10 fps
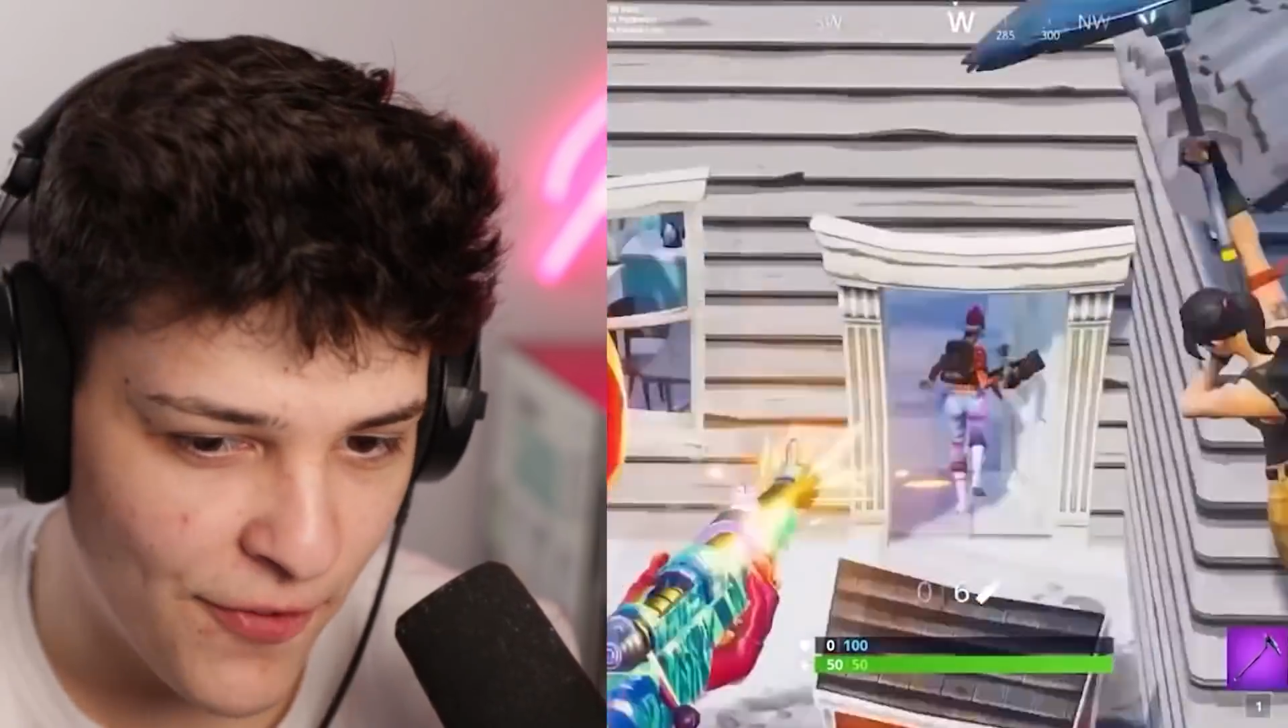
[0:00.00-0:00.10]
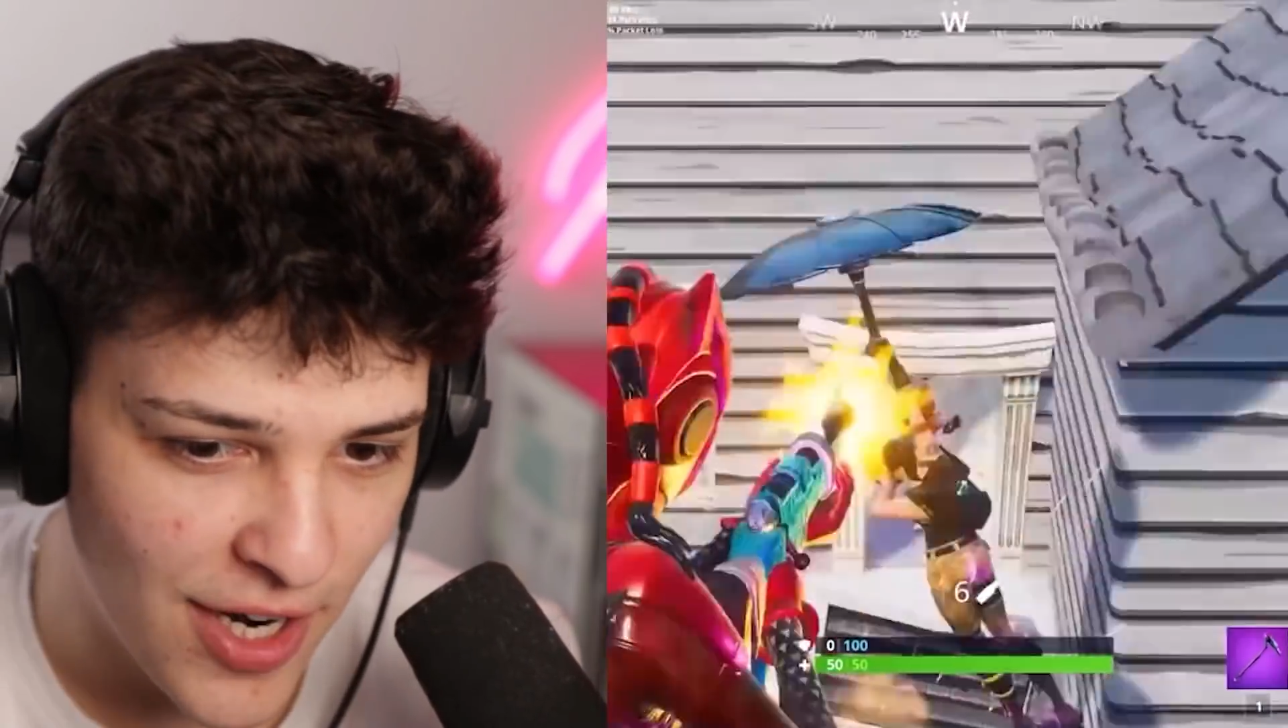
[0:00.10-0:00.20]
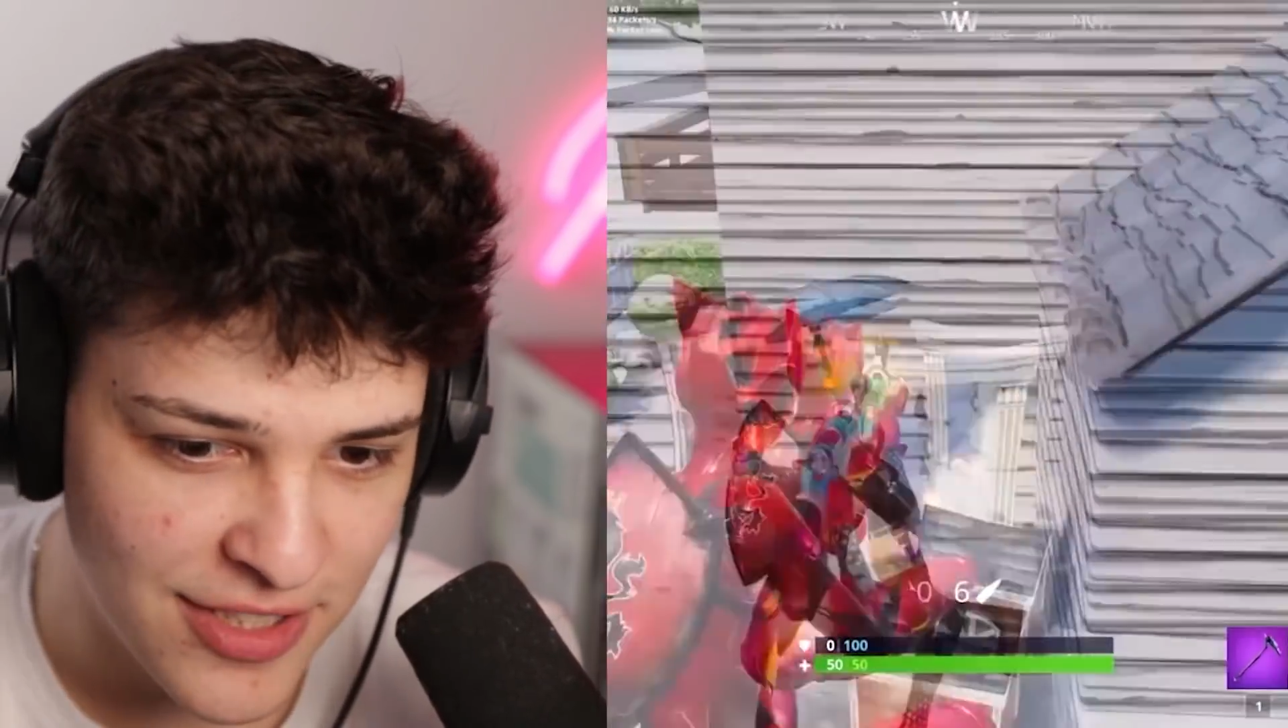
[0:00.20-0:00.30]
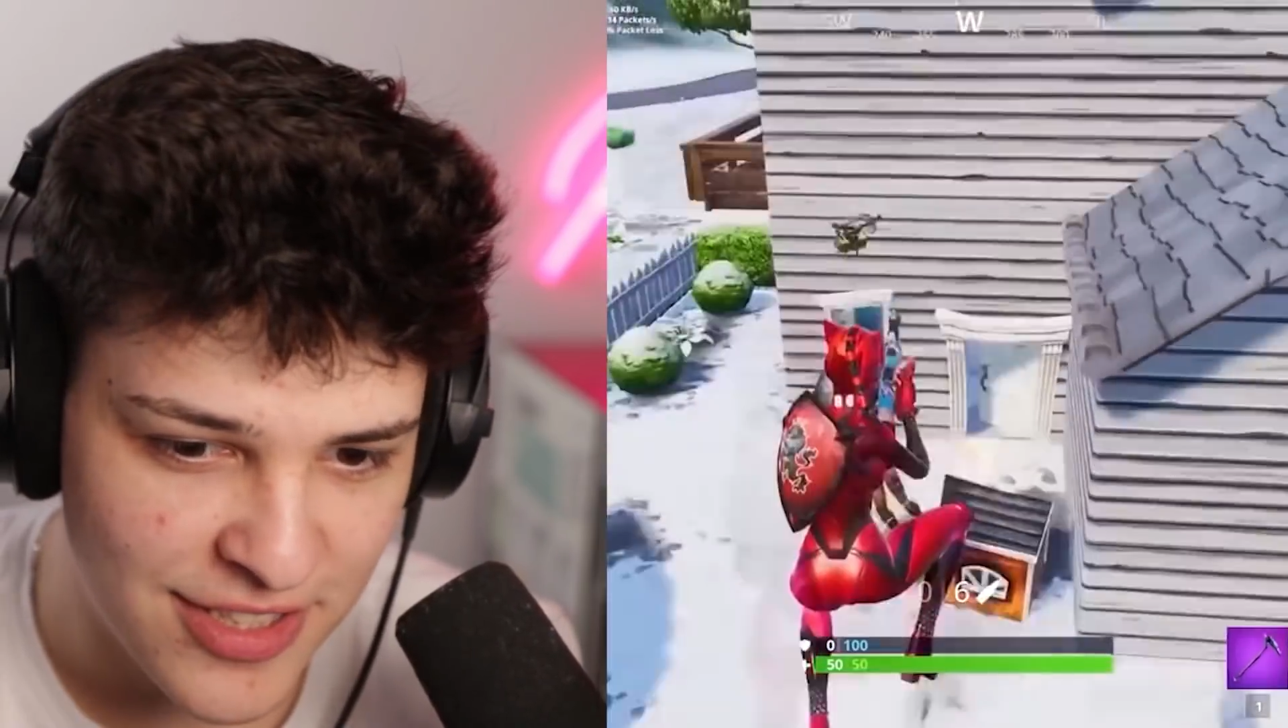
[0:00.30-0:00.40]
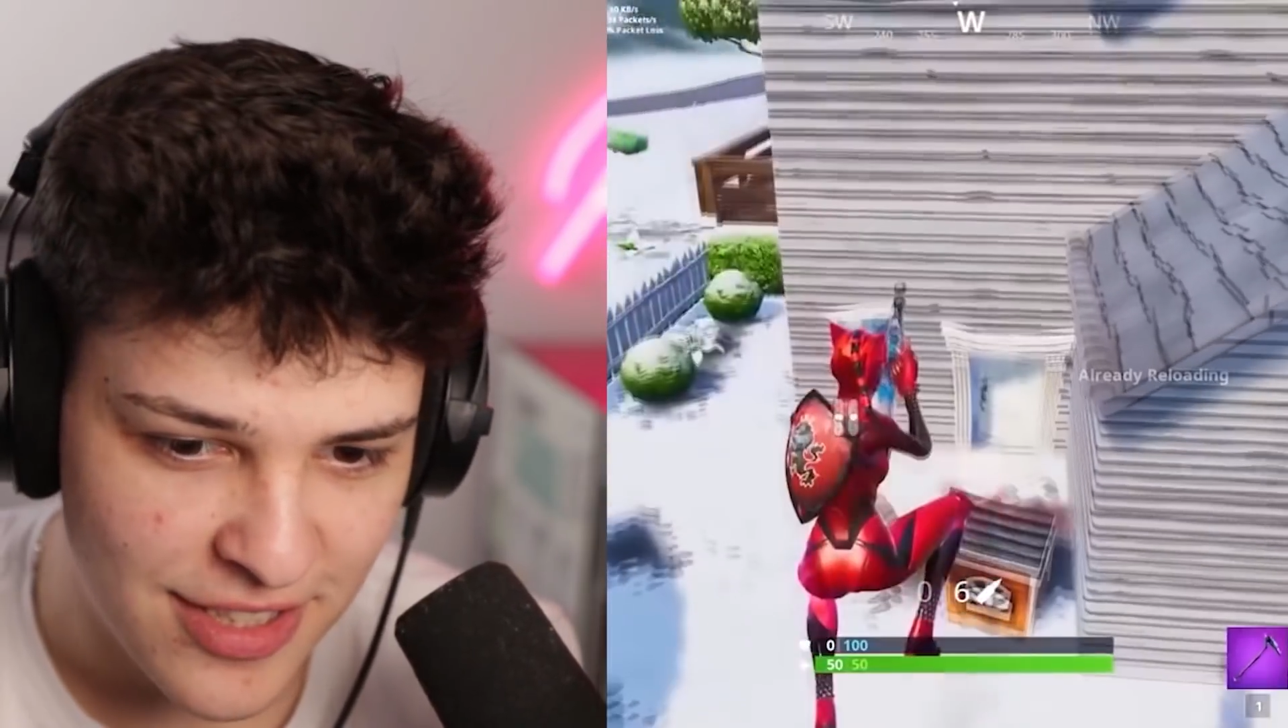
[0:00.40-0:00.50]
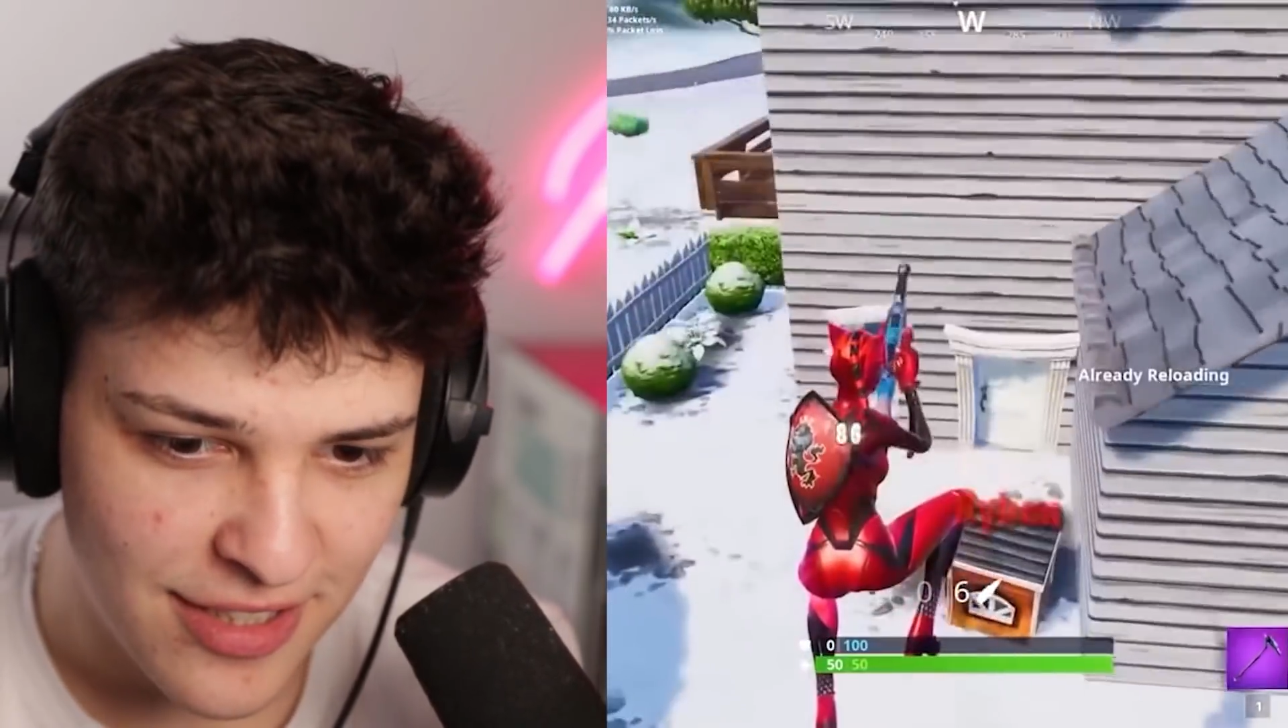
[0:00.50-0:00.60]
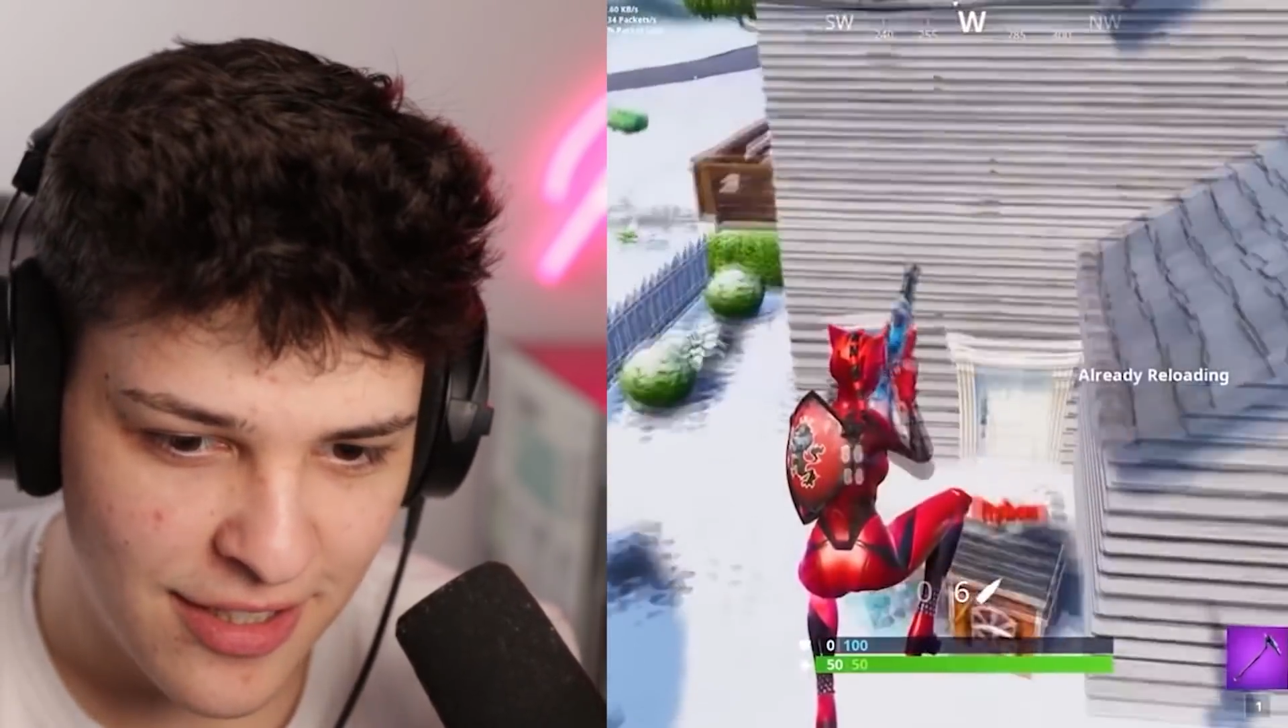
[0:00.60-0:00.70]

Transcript: first.